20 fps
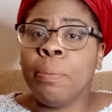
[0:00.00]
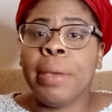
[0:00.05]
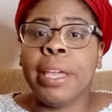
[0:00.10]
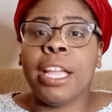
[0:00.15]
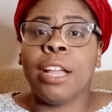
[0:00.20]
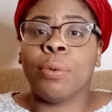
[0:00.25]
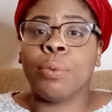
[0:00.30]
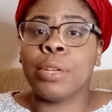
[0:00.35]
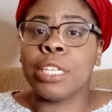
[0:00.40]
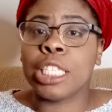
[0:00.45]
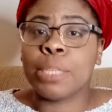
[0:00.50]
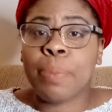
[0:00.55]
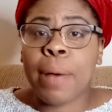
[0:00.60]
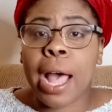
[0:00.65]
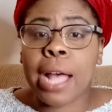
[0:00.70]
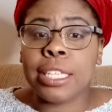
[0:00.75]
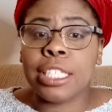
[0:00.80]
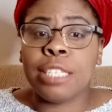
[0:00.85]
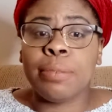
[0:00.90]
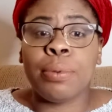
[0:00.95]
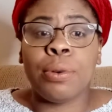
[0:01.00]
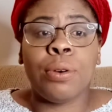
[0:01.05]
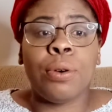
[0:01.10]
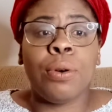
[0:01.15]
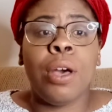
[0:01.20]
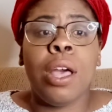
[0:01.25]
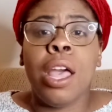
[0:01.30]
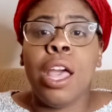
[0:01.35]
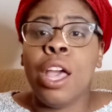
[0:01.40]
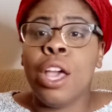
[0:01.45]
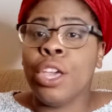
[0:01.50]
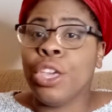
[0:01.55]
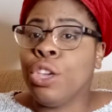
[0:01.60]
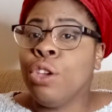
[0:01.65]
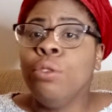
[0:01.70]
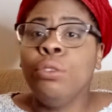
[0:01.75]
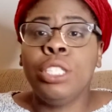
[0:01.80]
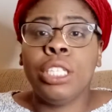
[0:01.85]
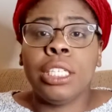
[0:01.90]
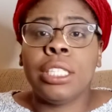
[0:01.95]
being responsible.
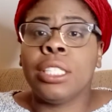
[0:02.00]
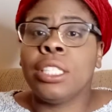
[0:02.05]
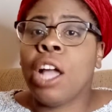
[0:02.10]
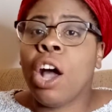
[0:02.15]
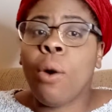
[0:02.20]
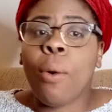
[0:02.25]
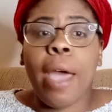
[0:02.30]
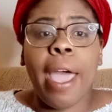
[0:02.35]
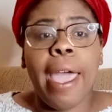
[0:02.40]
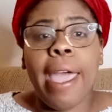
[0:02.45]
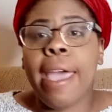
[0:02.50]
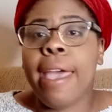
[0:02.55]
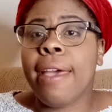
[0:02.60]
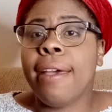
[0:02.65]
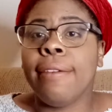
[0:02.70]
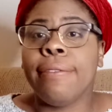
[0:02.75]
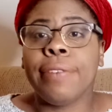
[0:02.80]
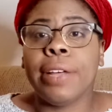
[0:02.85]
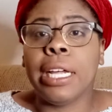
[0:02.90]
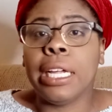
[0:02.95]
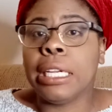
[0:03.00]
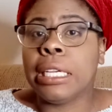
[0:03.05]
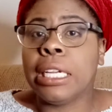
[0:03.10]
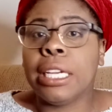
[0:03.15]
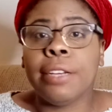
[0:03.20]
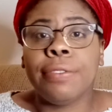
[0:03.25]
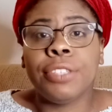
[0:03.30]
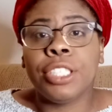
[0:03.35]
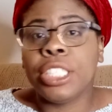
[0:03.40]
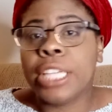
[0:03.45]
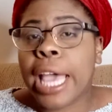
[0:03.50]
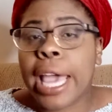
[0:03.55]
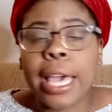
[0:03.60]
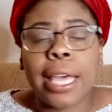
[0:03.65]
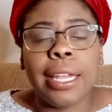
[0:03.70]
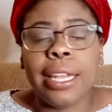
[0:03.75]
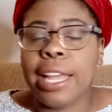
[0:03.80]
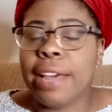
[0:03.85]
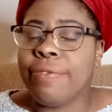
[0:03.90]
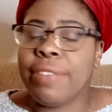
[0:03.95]
You just don't have enough
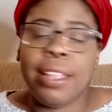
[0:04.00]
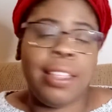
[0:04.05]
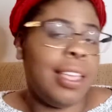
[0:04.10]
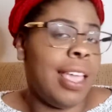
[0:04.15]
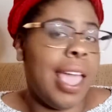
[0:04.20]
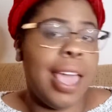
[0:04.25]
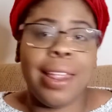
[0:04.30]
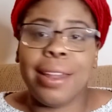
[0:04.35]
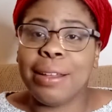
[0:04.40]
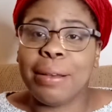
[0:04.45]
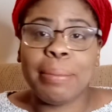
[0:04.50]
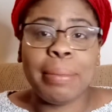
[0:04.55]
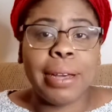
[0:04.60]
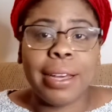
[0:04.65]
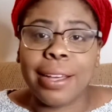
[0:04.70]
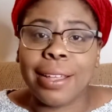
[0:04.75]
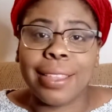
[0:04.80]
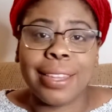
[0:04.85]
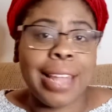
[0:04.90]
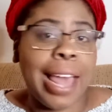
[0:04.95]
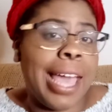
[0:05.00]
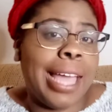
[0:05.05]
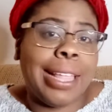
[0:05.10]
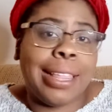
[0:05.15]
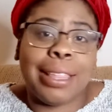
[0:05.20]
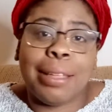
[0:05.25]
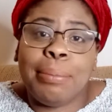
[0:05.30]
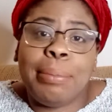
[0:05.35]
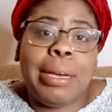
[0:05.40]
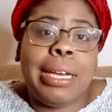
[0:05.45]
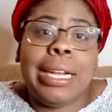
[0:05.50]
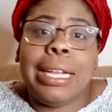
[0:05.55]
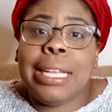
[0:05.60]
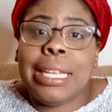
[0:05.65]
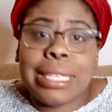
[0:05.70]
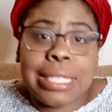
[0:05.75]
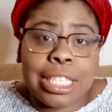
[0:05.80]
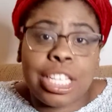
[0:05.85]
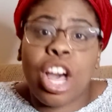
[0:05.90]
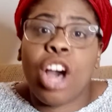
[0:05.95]
check left at the end of the month. Like, the
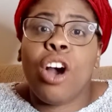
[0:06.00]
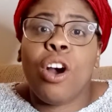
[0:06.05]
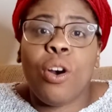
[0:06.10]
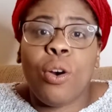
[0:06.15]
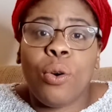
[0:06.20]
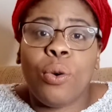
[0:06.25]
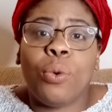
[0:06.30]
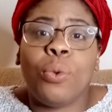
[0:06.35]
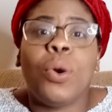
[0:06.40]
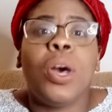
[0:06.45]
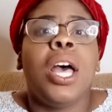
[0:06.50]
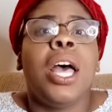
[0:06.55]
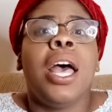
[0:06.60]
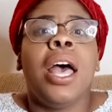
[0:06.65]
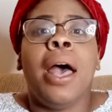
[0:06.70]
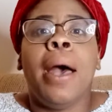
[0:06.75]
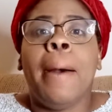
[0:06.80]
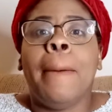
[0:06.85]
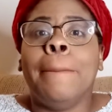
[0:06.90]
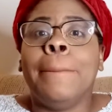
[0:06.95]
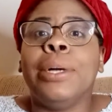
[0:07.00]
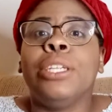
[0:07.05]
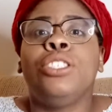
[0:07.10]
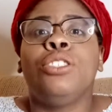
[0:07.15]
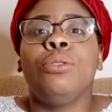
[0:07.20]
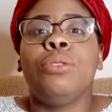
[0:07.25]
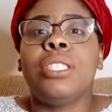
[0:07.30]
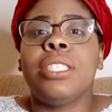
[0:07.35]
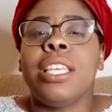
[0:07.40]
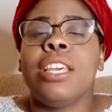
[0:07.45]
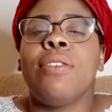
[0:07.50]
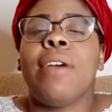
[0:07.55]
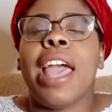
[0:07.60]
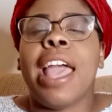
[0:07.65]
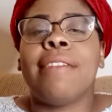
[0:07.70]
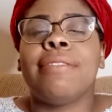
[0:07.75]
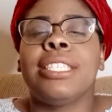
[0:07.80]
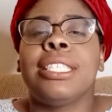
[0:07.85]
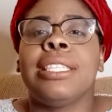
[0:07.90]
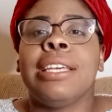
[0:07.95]
money is gone, but you still
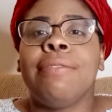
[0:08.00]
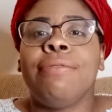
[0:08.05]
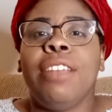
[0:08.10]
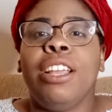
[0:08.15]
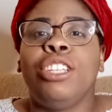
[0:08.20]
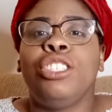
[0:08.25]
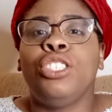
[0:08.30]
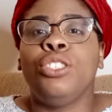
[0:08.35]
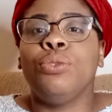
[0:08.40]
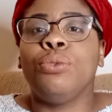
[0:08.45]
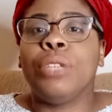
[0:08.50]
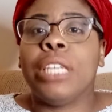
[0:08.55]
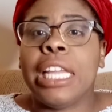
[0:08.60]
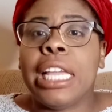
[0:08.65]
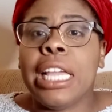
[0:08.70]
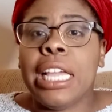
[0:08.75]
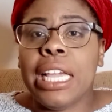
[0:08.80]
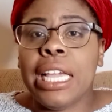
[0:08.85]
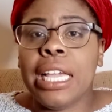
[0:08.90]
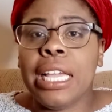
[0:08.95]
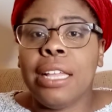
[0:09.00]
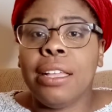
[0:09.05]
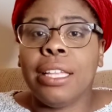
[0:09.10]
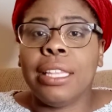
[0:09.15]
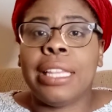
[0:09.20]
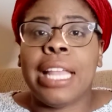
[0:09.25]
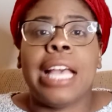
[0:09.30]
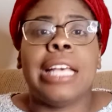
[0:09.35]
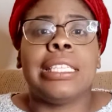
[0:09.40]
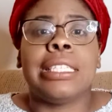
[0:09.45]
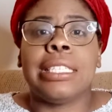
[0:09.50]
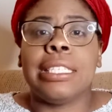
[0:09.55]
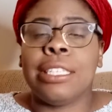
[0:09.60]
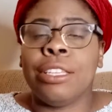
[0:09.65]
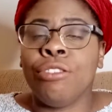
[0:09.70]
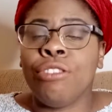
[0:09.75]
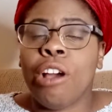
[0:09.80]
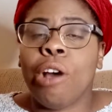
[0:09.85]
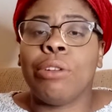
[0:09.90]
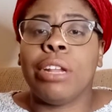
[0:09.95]
have stuff that you need, that's,
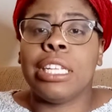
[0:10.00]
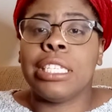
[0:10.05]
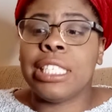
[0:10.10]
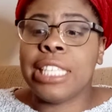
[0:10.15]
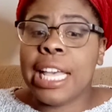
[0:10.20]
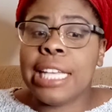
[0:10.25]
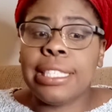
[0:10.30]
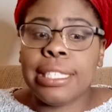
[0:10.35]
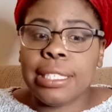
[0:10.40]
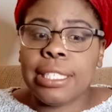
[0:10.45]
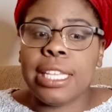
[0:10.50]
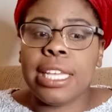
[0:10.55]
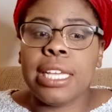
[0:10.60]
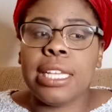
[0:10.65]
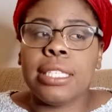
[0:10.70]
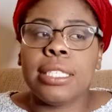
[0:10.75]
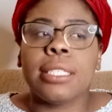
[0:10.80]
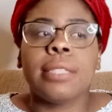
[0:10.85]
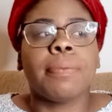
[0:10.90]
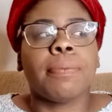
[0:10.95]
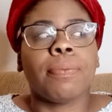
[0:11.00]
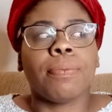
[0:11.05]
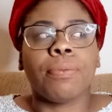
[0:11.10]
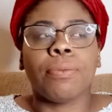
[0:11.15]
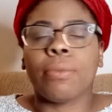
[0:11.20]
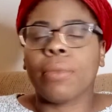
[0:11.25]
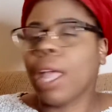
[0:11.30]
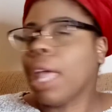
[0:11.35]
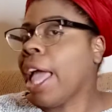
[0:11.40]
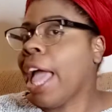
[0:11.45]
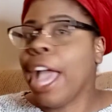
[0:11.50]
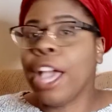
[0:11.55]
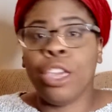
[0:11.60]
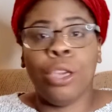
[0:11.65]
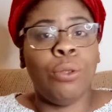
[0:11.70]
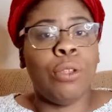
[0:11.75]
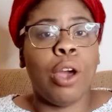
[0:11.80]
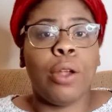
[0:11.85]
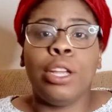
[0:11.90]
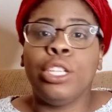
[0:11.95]
necessities.
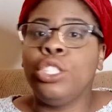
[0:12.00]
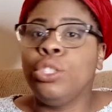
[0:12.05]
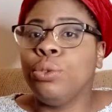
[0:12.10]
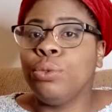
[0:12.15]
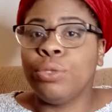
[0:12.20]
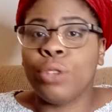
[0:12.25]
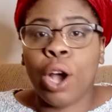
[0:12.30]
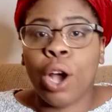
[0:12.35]
And that